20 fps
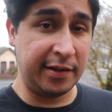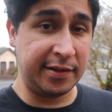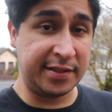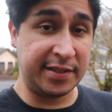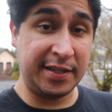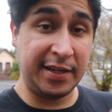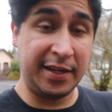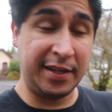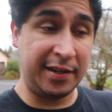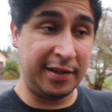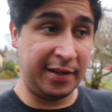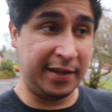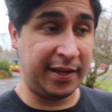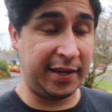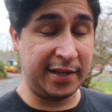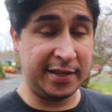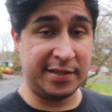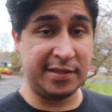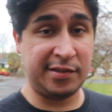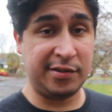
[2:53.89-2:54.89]
until it
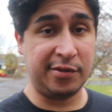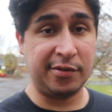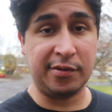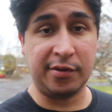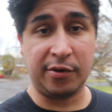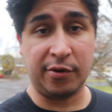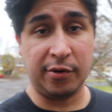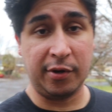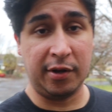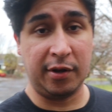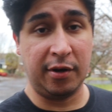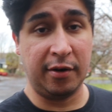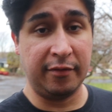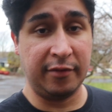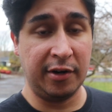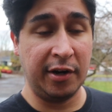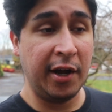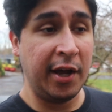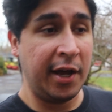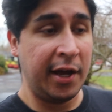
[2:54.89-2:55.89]
gets to the
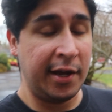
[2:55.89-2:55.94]
coilover.